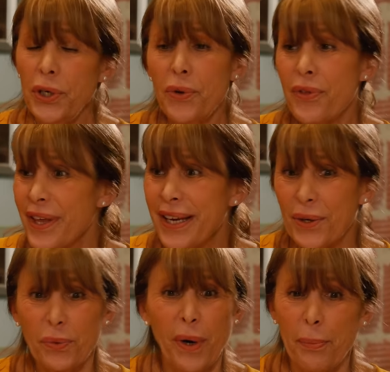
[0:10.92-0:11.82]
do you think
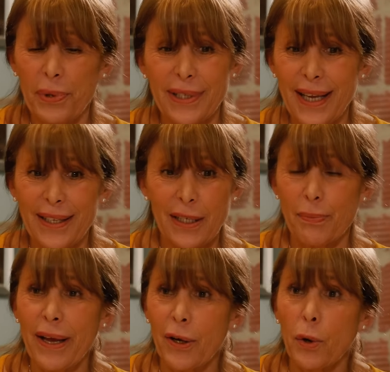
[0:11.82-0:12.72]
represents
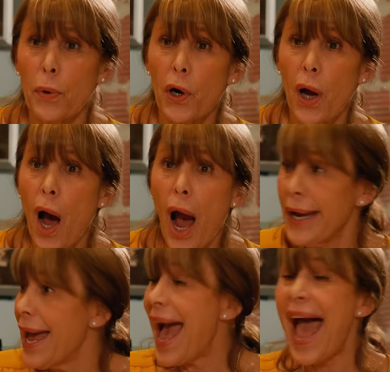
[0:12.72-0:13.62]
Mango Park
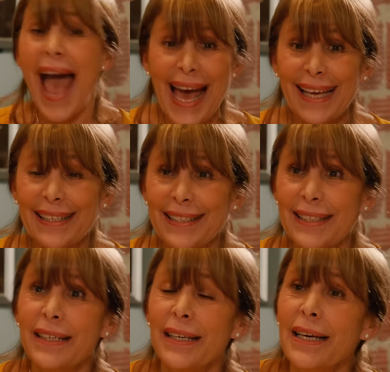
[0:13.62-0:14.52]
High and
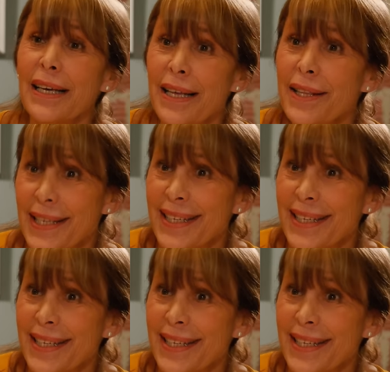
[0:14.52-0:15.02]
this